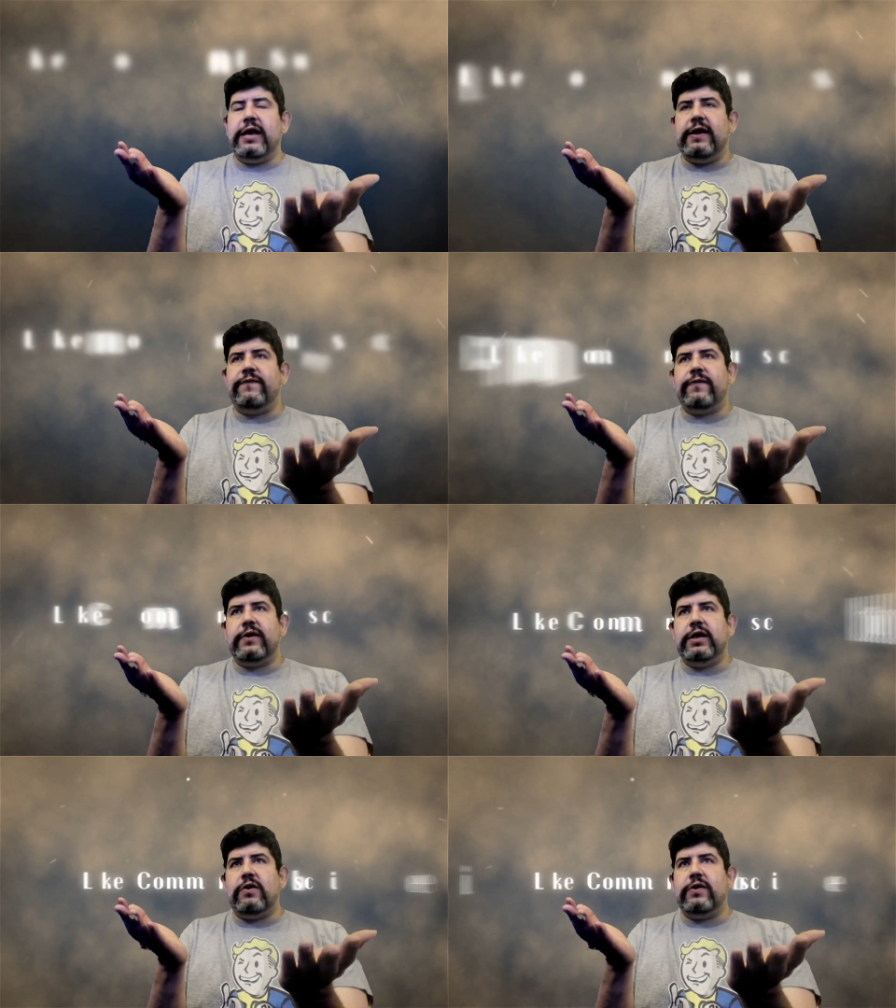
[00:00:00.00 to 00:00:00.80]
if,
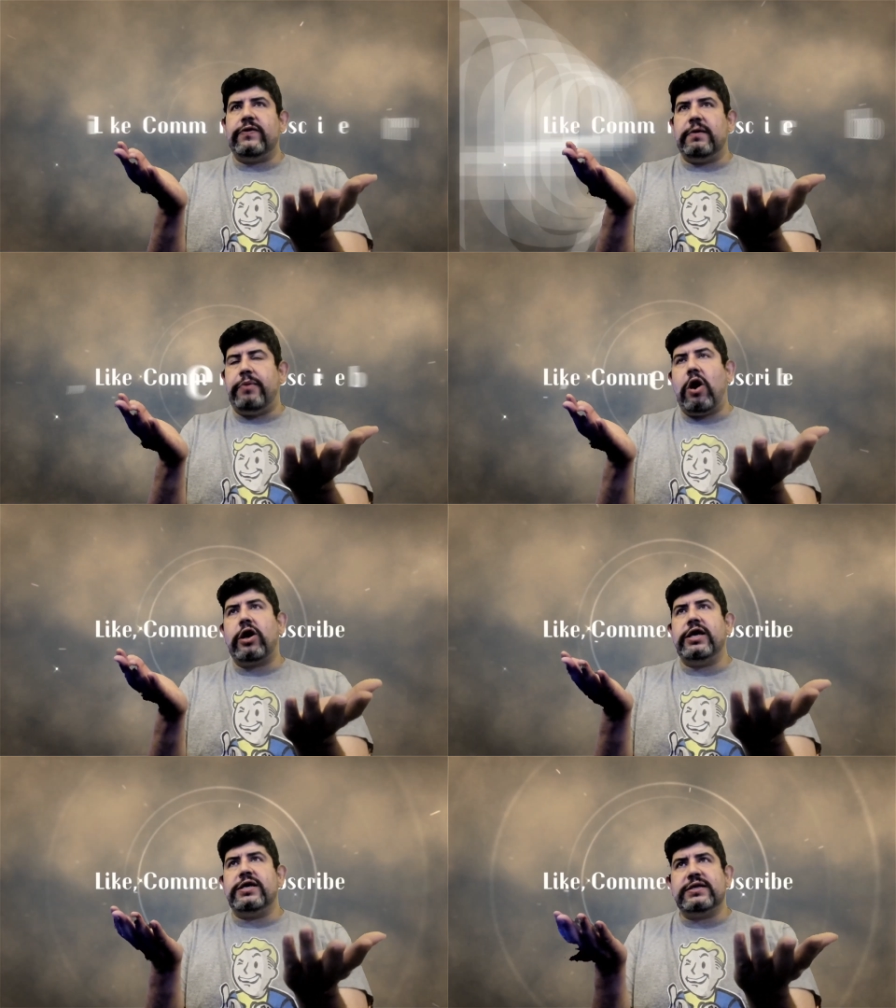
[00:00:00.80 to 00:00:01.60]
you know, if the
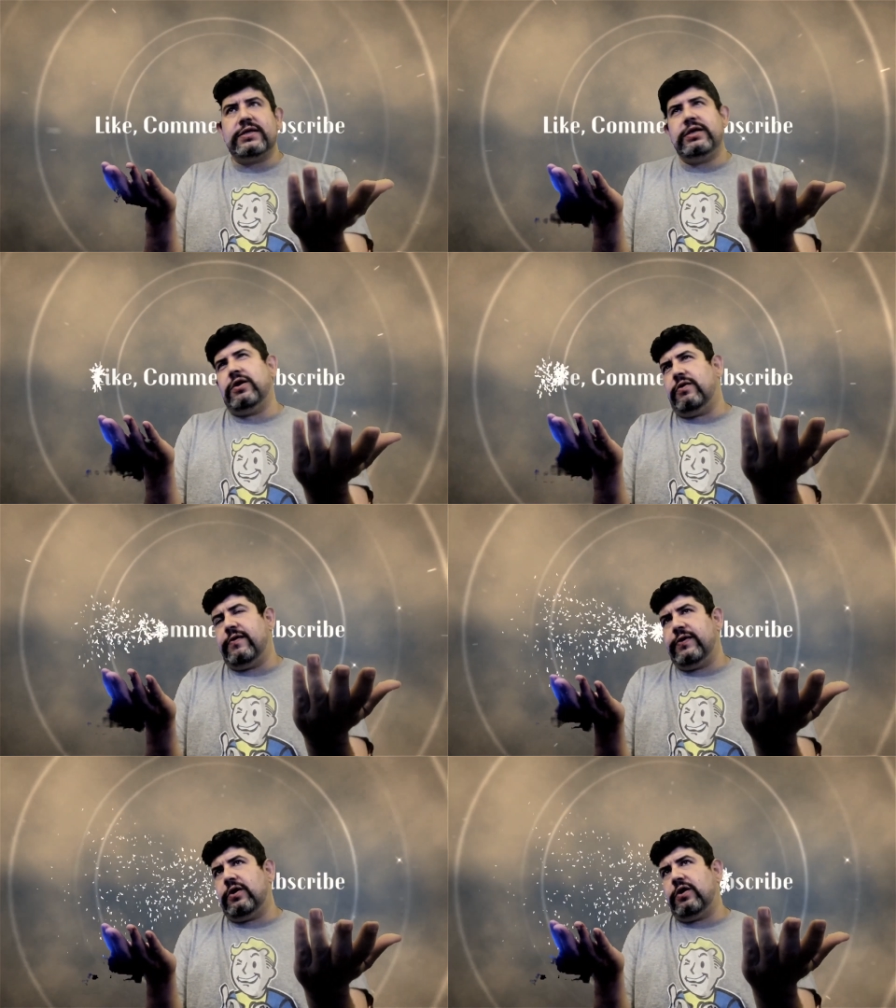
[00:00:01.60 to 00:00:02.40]
party is, you
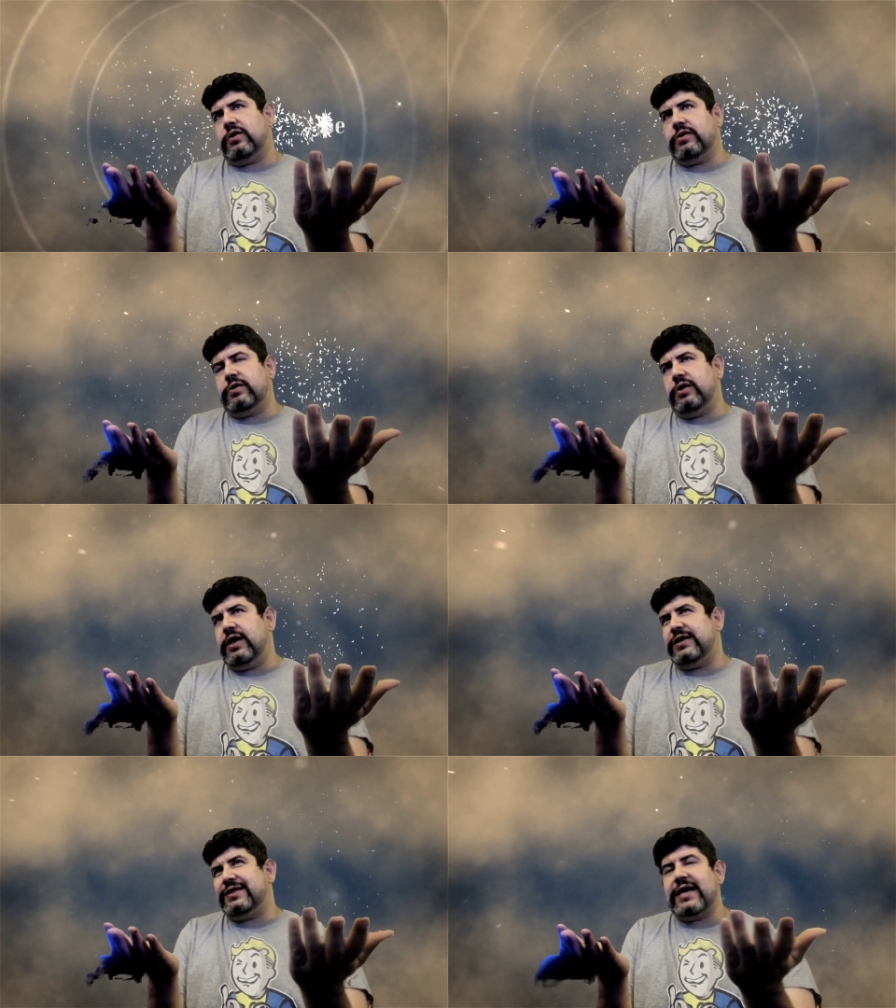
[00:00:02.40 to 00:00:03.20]
know,
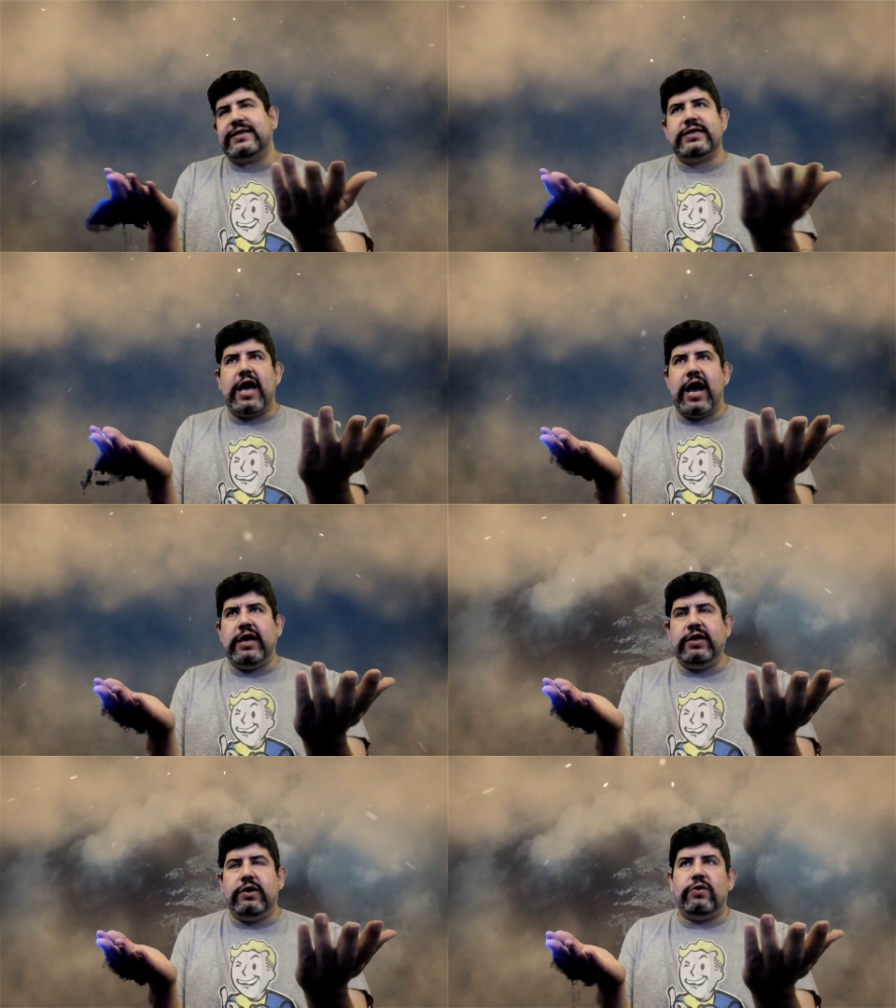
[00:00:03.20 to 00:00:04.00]
it's less than
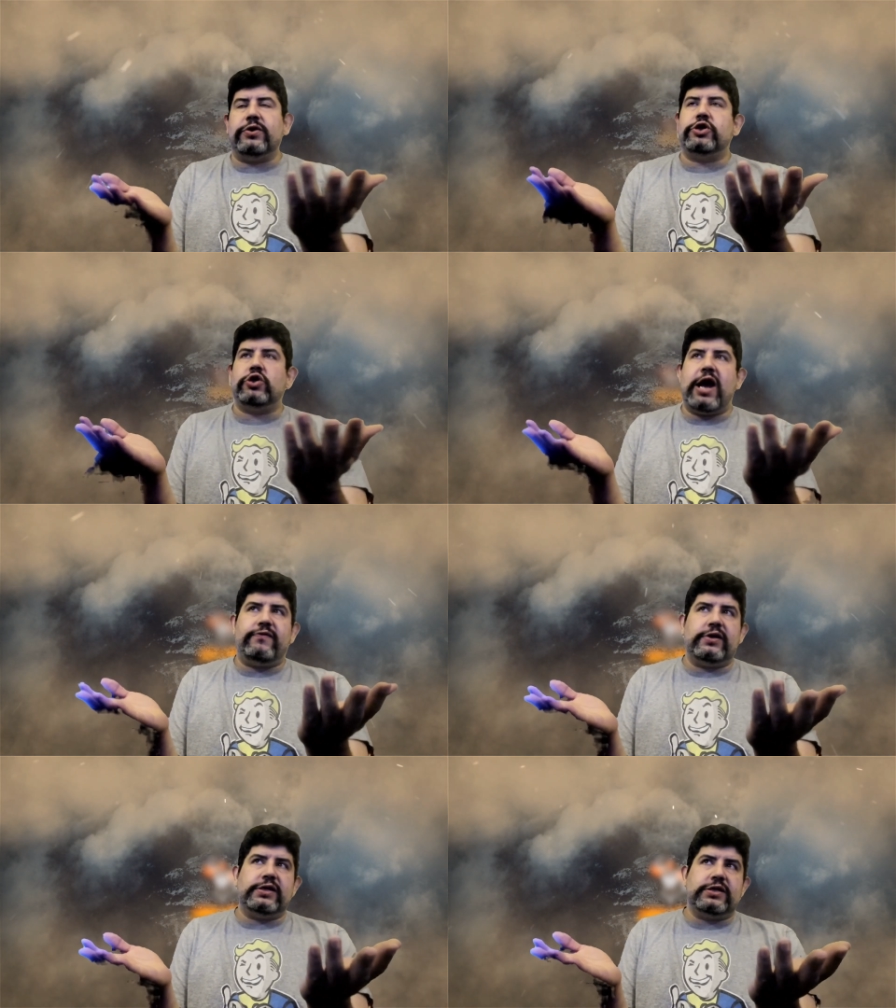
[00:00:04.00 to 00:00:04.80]
ideal, they're
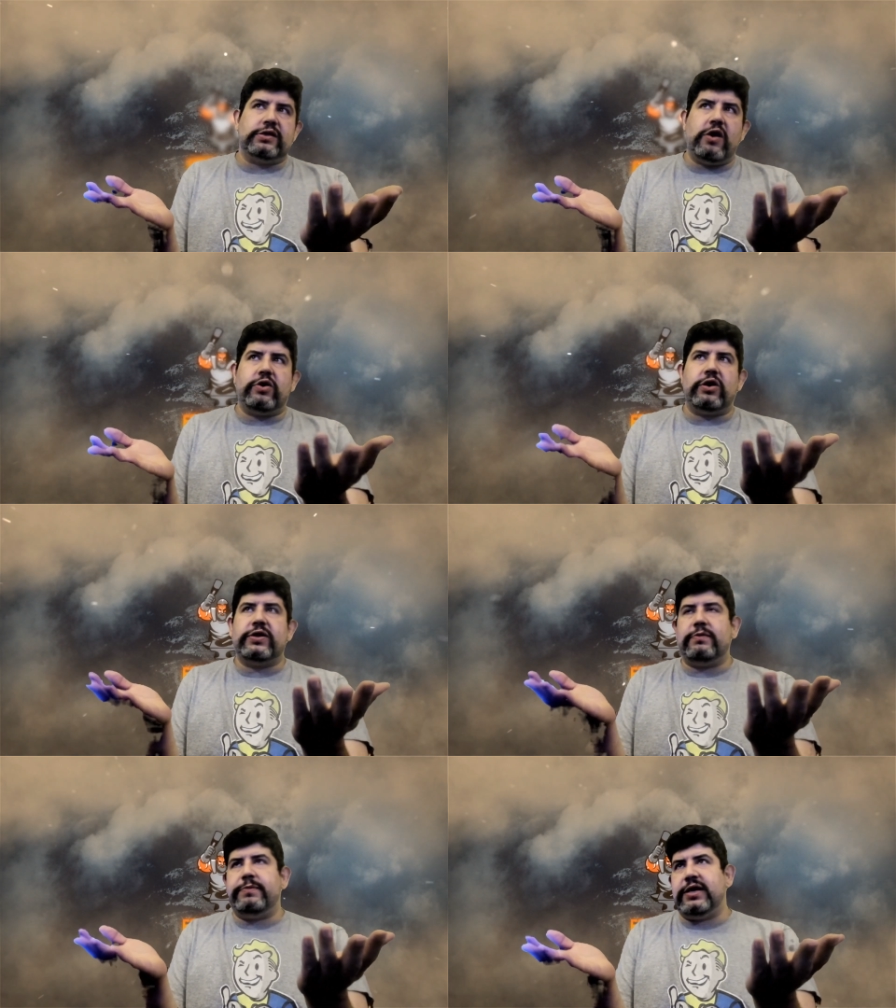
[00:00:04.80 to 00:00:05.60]
traveling slower
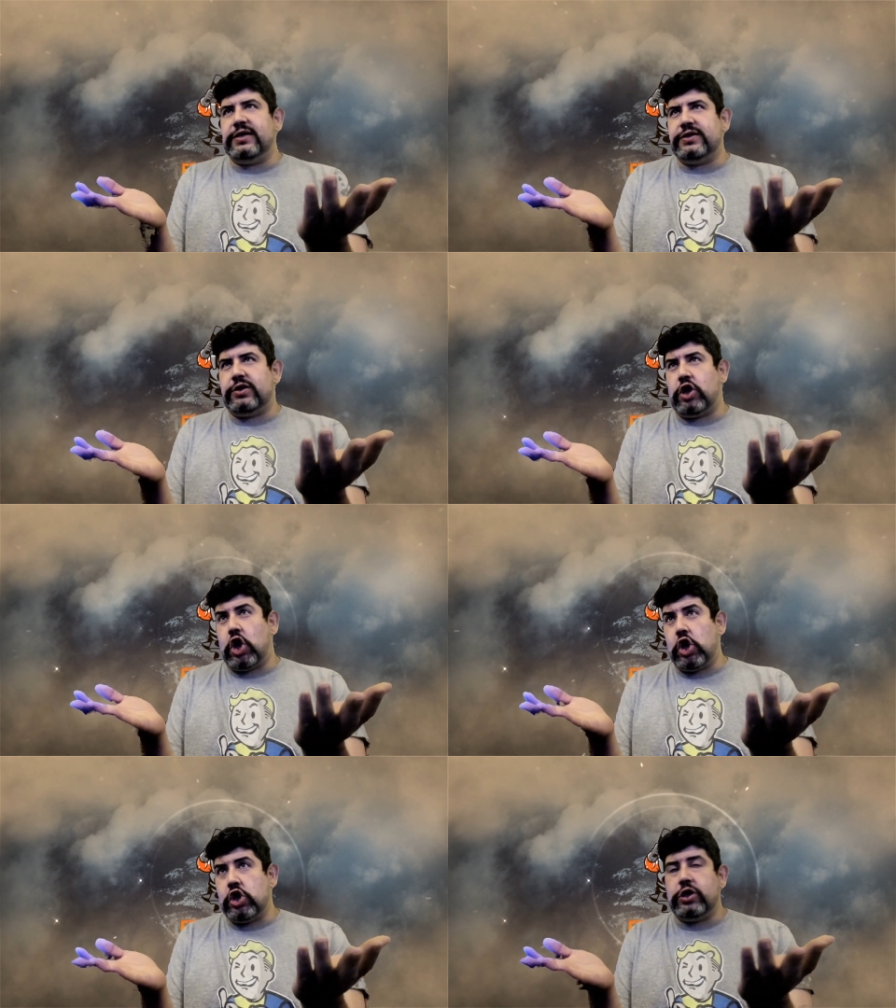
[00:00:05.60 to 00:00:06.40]
because they're
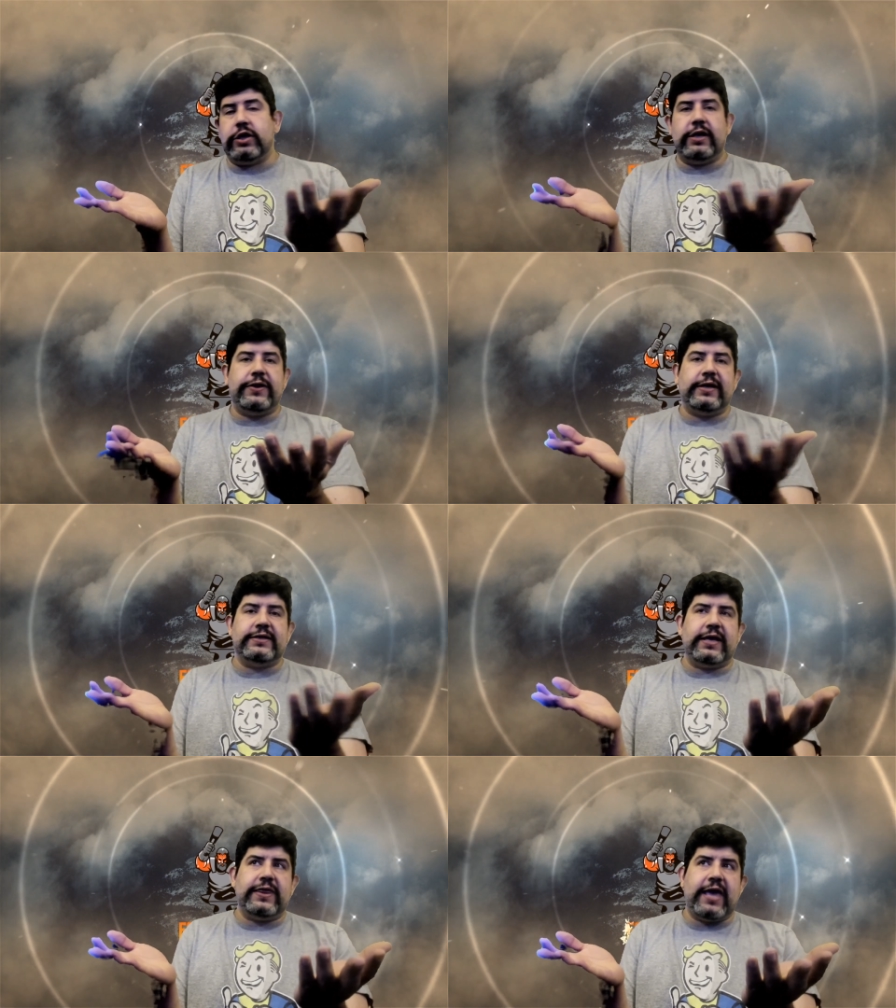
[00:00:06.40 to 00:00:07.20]
hurt and things
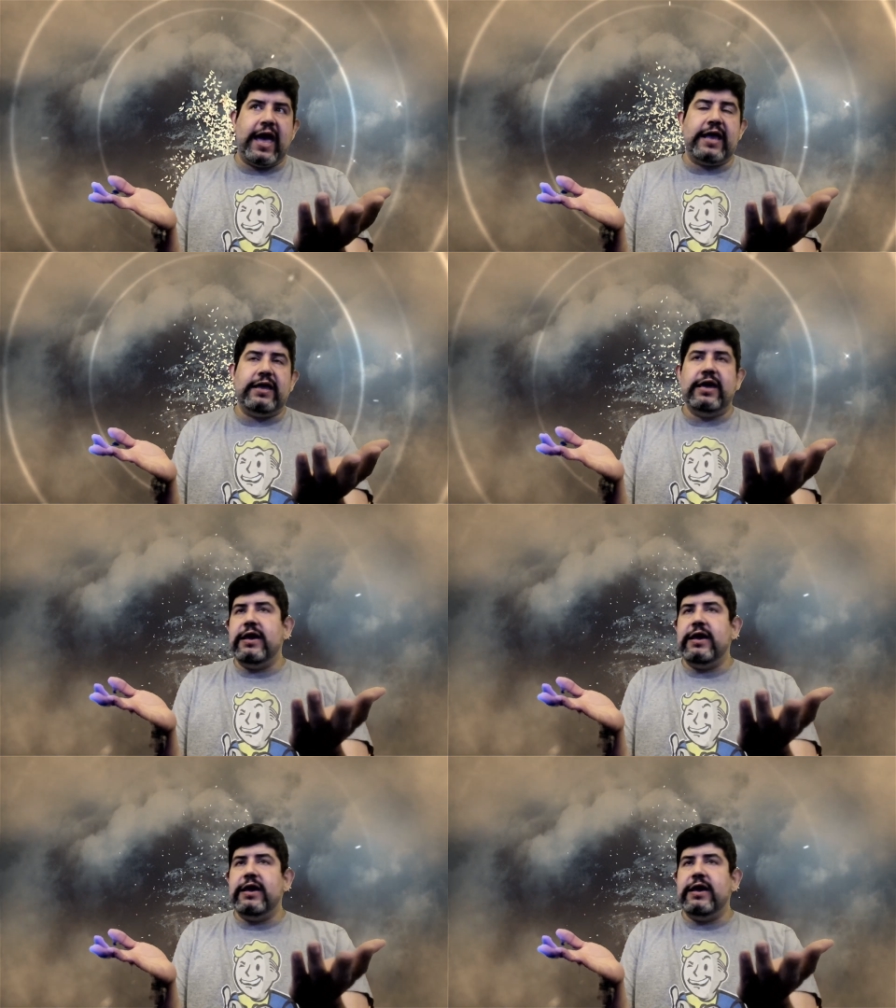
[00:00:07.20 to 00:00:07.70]
like that.